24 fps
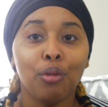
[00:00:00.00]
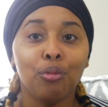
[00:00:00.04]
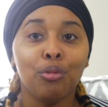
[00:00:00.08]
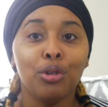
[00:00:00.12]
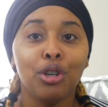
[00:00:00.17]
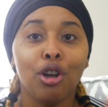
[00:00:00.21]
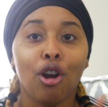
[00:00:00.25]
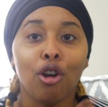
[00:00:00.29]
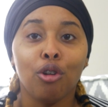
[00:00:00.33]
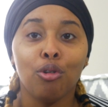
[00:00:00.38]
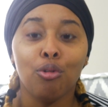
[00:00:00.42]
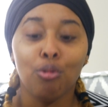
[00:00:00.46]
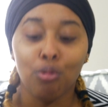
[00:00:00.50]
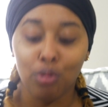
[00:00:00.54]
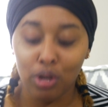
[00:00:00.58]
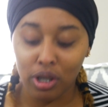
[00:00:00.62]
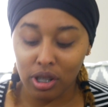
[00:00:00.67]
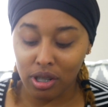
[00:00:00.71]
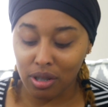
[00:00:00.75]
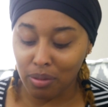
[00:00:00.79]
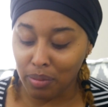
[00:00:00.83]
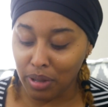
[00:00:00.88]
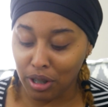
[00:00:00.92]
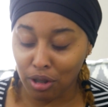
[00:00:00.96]
we are
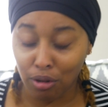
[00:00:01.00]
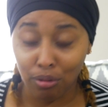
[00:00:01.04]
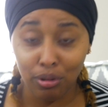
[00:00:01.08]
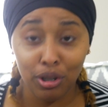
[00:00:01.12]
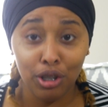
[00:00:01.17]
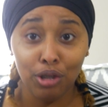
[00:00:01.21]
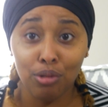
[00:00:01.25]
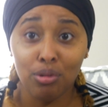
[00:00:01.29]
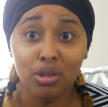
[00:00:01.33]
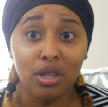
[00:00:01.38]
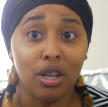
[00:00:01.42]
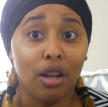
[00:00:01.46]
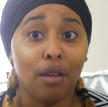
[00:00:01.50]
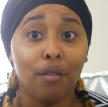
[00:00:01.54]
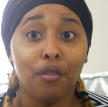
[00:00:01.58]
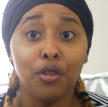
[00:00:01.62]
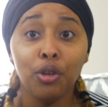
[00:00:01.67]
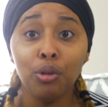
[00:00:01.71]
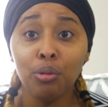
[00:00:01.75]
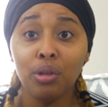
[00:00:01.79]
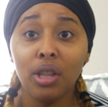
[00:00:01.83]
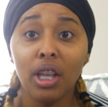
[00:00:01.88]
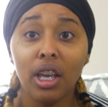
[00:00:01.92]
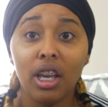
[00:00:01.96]
going to be only using a
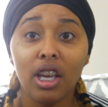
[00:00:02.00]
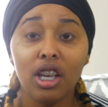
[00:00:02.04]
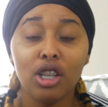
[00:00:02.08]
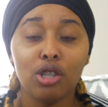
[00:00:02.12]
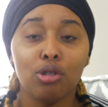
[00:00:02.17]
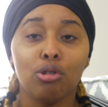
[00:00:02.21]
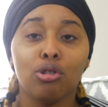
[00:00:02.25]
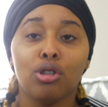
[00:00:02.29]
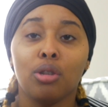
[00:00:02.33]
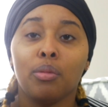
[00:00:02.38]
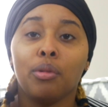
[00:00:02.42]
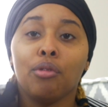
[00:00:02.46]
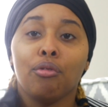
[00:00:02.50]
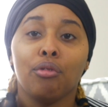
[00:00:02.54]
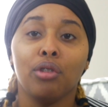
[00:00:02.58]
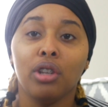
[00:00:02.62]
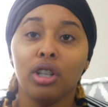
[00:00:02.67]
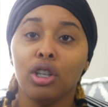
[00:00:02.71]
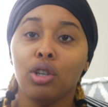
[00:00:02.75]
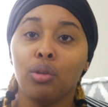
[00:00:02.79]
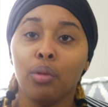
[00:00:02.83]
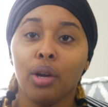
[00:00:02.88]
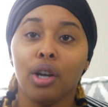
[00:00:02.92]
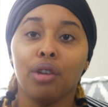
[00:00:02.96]
few things, so it's going to be
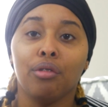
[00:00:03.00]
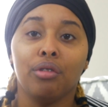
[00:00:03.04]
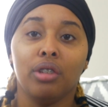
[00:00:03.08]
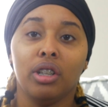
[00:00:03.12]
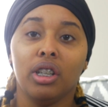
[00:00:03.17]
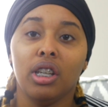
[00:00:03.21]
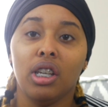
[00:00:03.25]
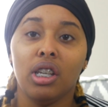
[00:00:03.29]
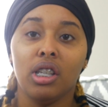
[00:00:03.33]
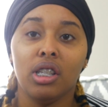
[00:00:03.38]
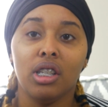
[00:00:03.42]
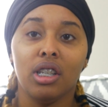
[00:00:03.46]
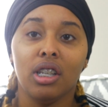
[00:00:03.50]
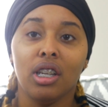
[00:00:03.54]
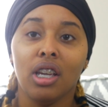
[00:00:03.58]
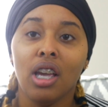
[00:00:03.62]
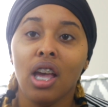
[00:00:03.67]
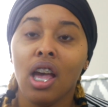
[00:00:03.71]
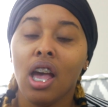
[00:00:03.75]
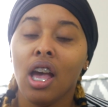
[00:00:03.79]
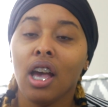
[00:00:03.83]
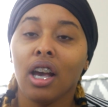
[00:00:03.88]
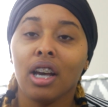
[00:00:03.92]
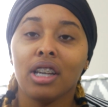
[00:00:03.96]
really quick, really easy,
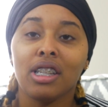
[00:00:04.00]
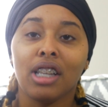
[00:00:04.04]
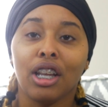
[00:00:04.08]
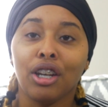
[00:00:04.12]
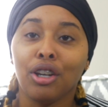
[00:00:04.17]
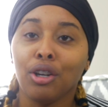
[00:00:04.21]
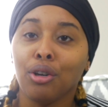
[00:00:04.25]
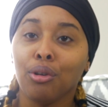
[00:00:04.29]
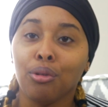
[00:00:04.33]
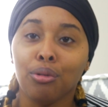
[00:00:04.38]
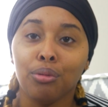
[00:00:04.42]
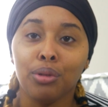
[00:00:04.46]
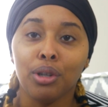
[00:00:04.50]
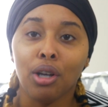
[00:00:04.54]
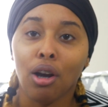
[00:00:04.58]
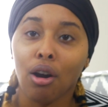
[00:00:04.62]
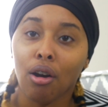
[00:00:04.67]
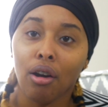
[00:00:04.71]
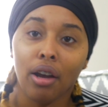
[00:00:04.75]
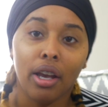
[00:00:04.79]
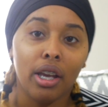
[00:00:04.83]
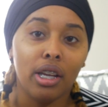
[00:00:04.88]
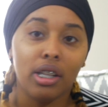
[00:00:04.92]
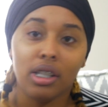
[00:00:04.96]
because I know we
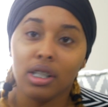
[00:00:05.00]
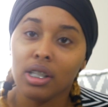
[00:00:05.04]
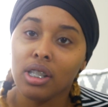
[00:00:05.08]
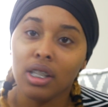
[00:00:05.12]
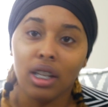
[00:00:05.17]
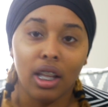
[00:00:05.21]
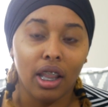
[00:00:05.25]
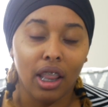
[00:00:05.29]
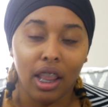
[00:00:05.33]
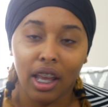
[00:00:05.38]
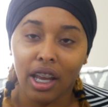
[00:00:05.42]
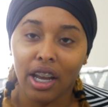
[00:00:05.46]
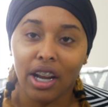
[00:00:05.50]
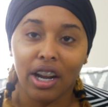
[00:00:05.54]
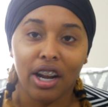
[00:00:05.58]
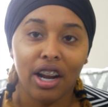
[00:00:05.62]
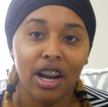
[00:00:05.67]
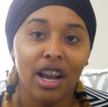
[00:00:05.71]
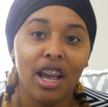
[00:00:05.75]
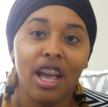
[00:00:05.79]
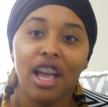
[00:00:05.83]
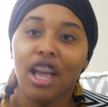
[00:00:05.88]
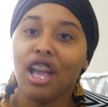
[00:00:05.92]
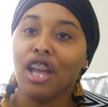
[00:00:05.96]
all hate to sit
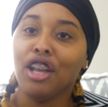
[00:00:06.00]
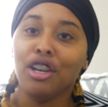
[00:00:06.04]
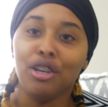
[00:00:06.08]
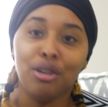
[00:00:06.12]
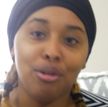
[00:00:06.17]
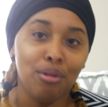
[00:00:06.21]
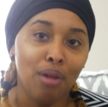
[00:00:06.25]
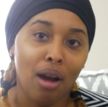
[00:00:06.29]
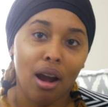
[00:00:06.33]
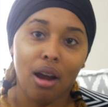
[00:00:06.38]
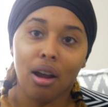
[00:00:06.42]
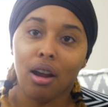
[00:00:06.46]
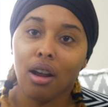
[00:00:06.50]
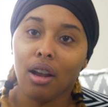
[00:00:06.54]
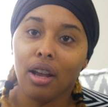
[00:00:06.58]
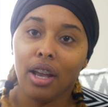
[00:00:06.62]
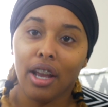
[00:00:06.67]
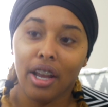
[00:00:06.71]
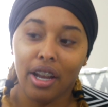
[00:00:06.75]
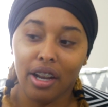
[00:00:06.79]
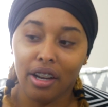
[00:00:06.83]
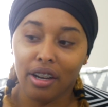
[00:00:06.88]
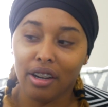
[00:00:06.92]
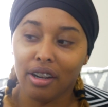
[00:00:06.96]
there and do our
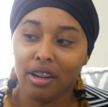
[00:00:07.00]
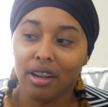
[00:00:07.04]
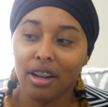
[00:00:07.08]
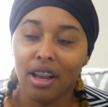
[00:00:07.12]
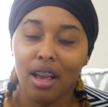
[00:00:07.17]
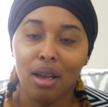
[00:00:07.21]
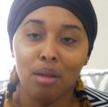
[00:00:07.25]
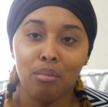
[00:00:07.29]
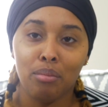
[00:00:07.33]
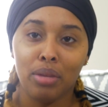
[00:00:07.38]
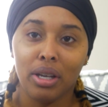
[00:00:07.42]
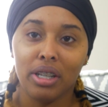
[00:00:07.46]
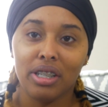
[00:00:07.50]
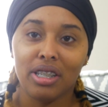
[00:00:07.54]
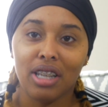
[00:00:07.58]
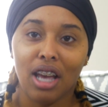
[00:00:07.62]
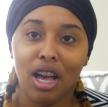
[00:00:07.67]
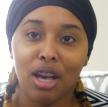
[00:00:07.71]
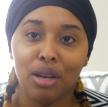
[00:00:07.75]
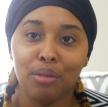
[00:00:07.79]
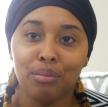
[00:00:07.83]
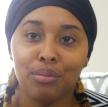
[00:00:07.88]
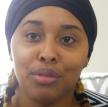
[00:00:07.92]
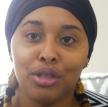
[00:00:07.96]
hair at
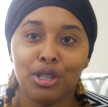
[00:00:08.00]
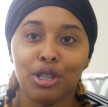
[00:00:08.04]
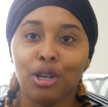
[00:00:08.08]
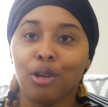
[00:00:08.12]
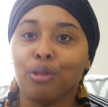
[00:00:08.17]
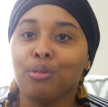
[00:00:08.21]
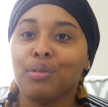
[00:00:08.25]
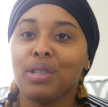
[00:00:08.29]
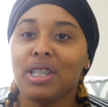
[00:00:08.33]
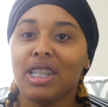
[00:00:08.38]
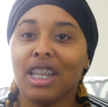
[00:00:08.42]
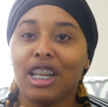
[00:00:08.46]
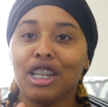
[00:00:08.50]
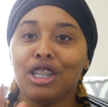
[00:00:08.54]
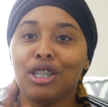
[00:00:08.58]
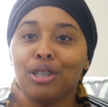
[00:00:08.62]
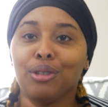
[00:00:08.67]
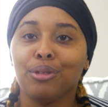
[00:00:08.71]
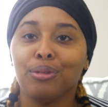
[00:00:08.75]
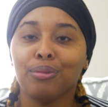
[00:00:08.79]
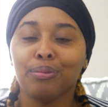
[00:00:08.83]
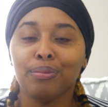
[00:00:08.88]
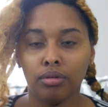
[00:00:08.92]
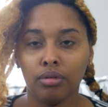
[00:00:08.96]
bedtime. So stay
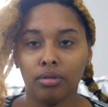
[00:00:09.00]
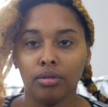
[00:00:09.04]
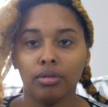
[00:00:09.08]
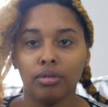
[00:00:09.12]
tuned.